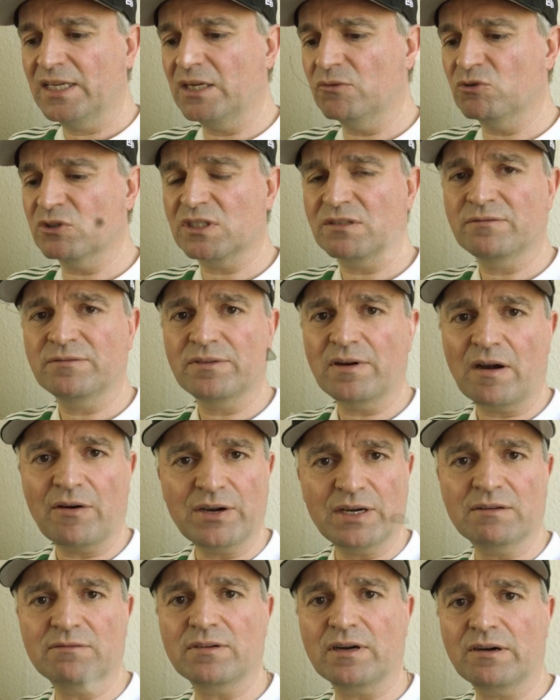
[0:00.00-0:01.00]
It was a
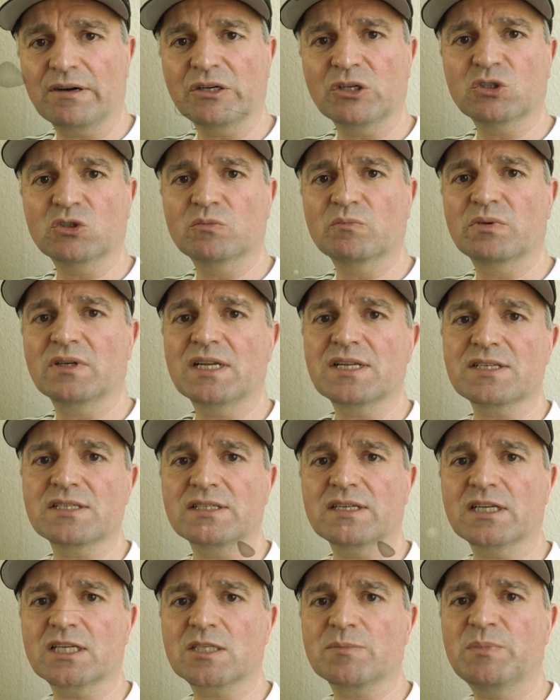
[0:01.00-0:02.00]
very, very
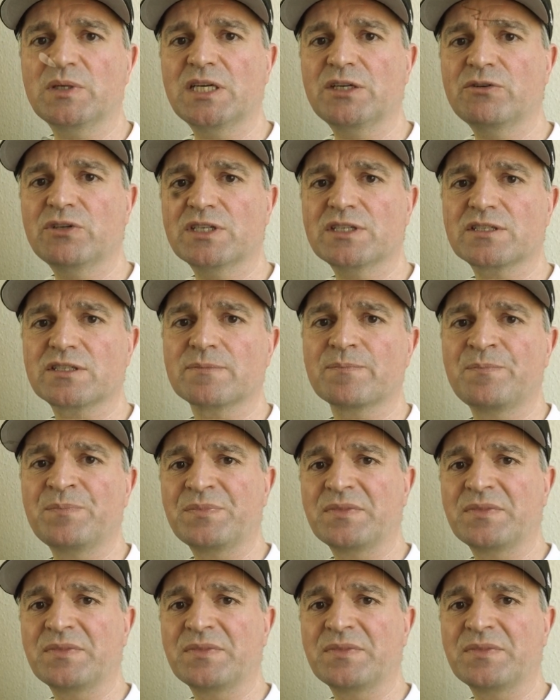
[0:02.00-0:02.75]
unpleasant experience.